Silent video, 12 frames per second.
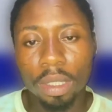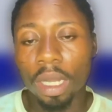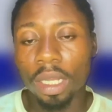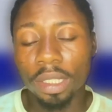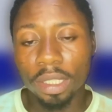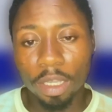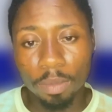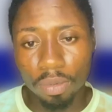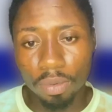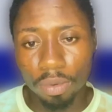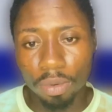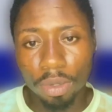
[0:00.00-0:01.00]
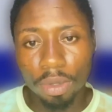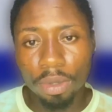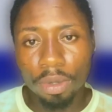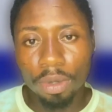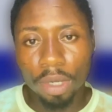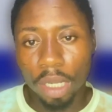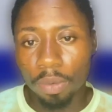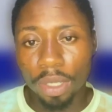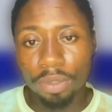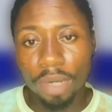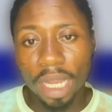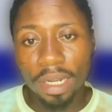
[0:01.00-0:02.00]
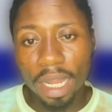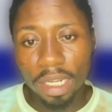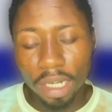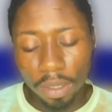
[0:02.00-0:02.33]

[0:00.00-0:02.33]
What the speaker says: unstable. And when you try dialing a